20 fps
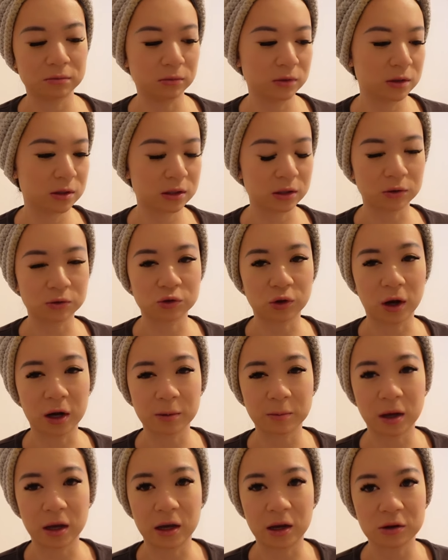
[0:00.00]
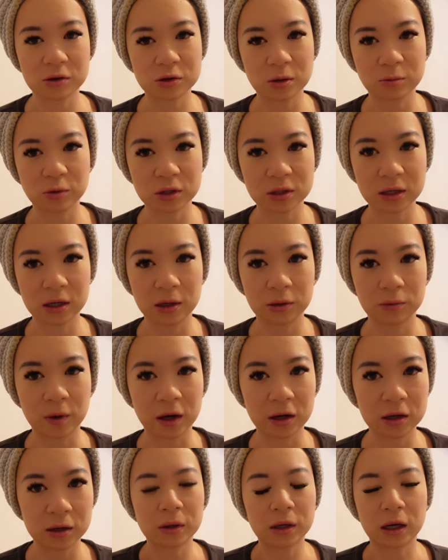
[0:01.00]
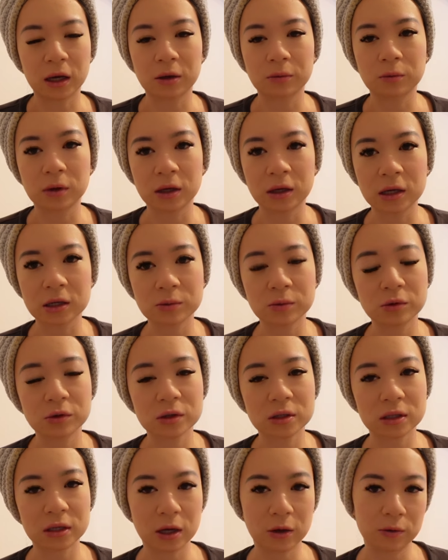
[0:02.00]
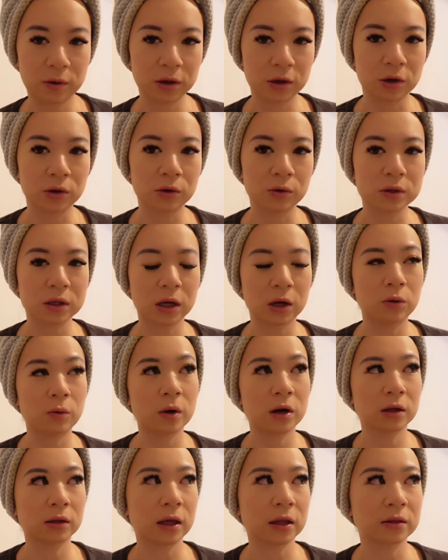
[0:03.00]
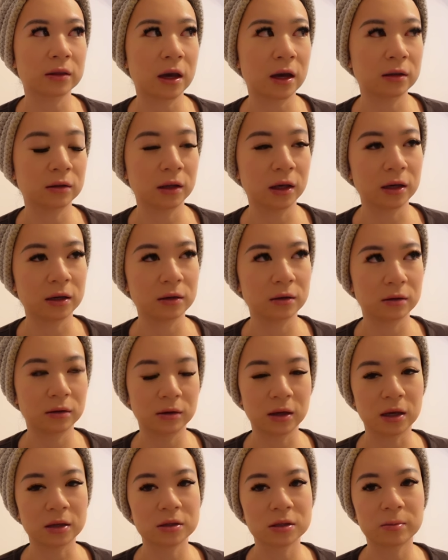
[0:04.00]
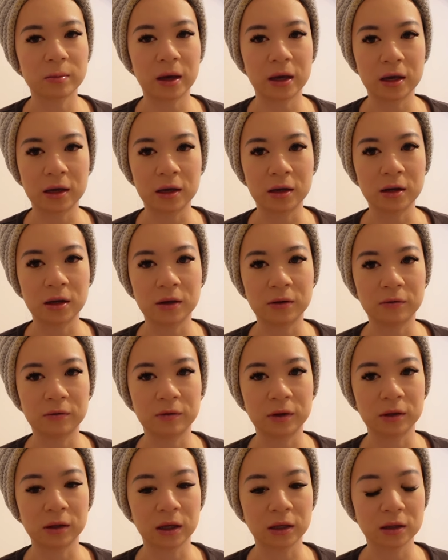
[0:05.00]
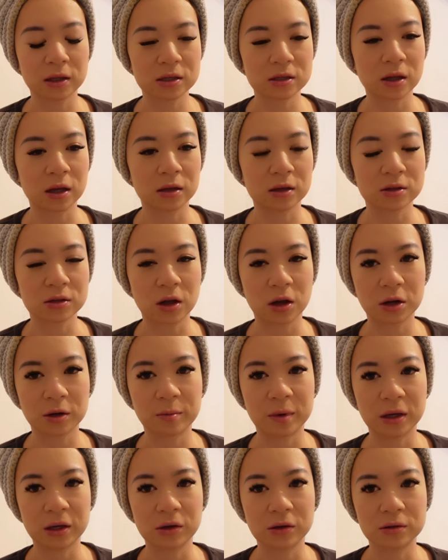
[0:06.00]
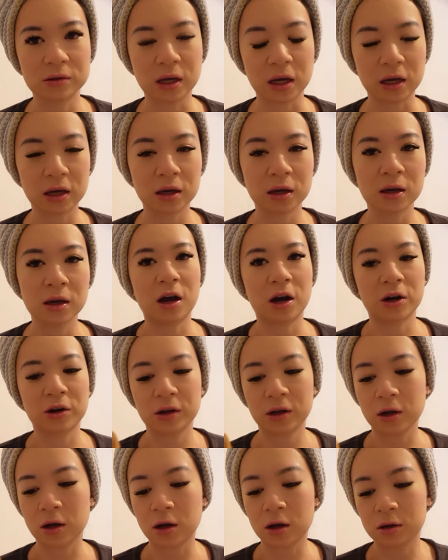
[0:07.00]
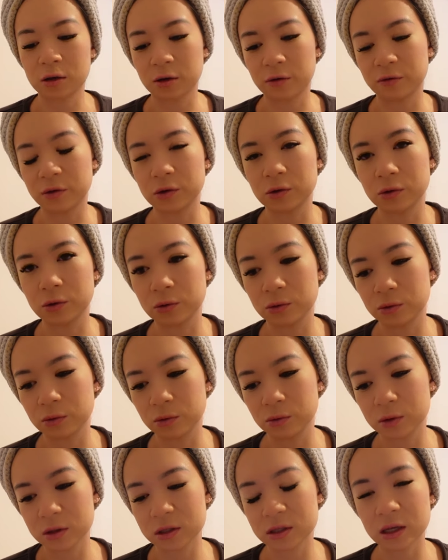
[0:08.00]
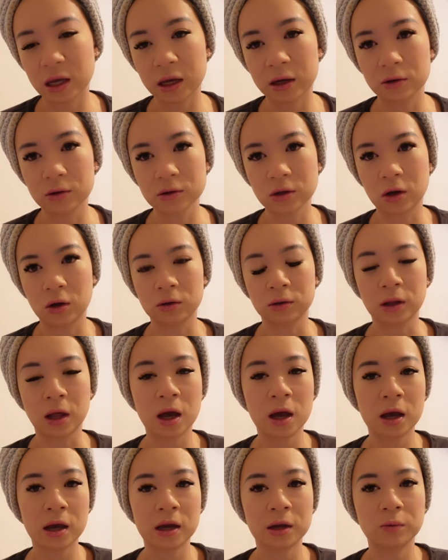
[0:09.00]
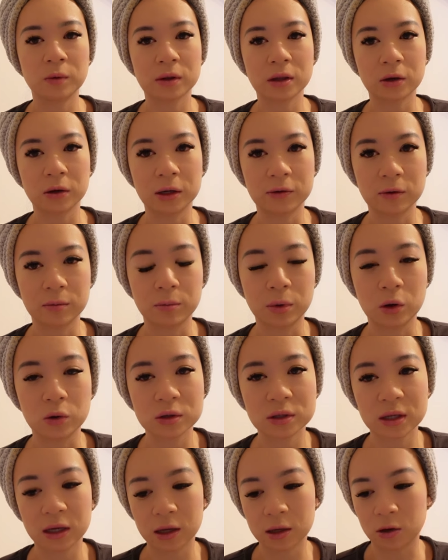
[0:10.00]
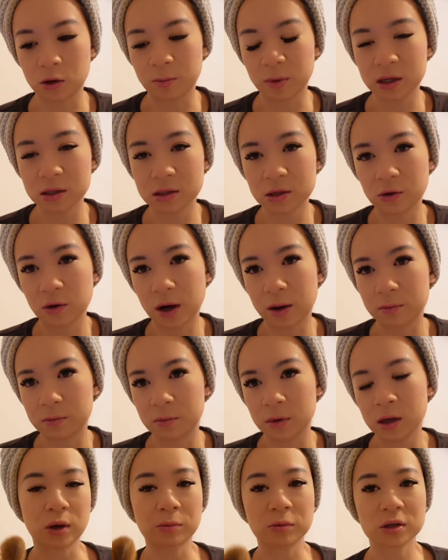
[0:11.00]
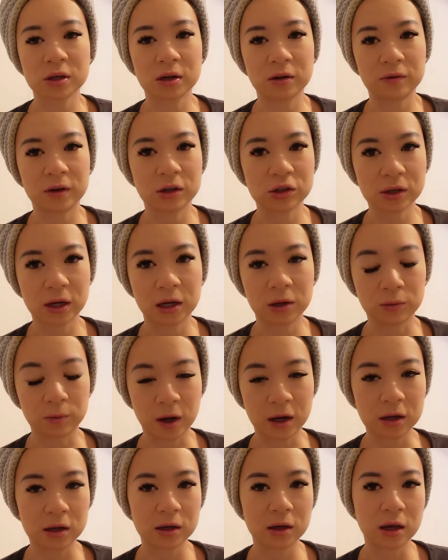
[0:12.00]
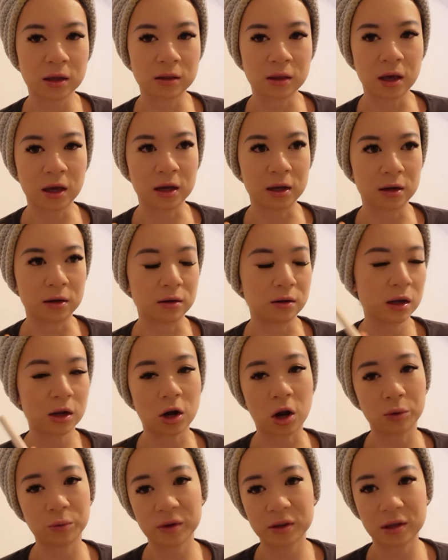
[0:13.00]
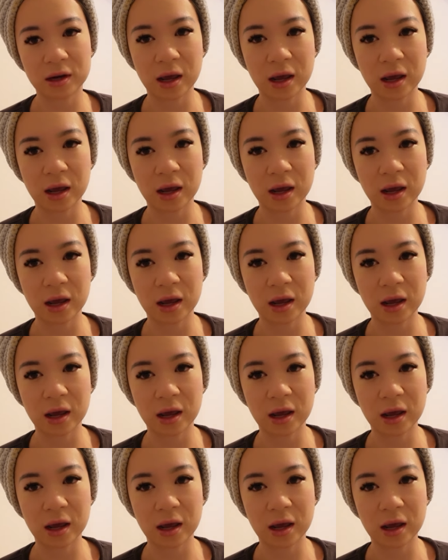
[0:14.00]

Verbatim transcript: still drying my hair so I'm just getting ready. But yeah, I guess we'll just see how it goes. I don't want to let that like get into my head and feel like this not, is not going to be a good day. I already got a few sales online without even posting it on my Instagram. So I'm just going to finish getting ready and then get on with the